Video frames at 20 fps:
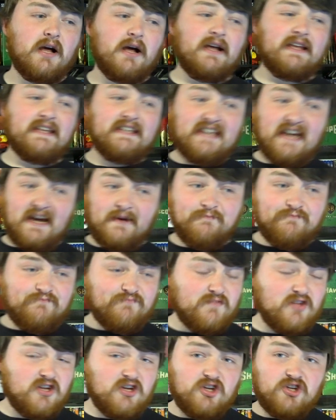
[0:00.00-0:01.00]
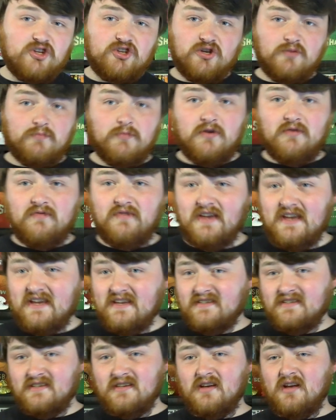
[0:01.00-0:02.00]
Yeah, good
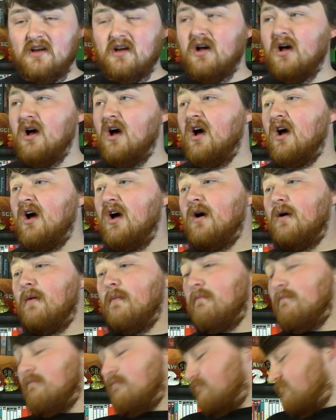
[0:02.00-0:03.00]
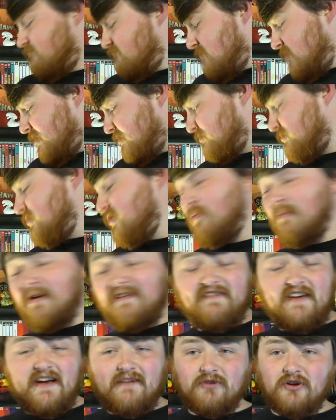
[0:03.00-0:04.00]
movies. Mothra are not my
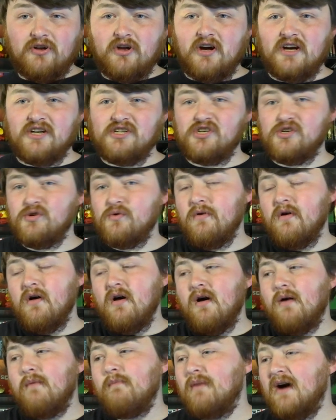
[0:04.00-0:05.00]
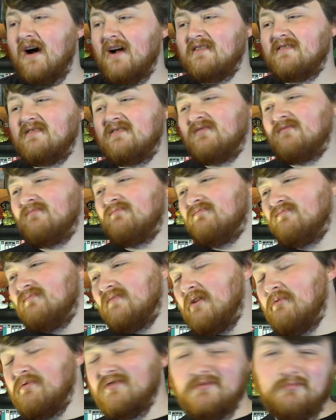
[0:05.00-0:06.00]
favourite kaiju, but
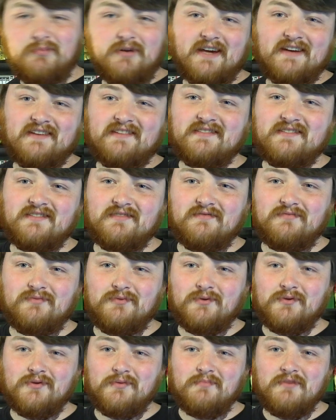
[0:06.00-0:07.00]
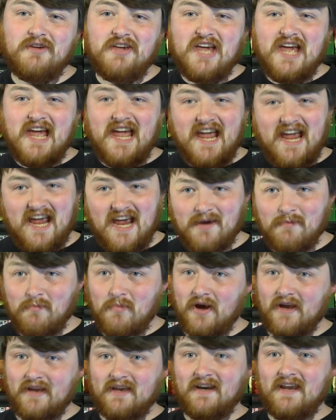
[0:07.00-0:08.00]
there is a place for them in
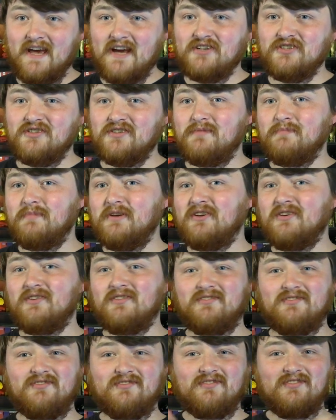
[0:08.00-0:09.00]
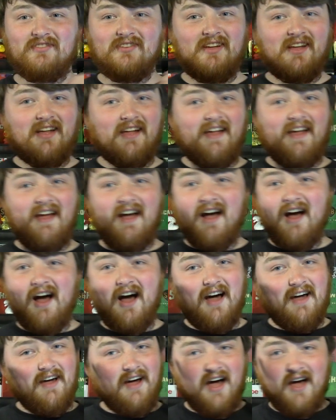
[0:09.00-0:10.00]
my collection, because
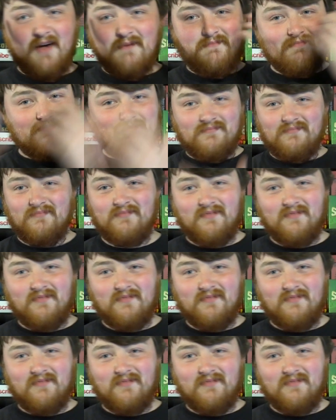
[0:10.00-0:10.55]
I'm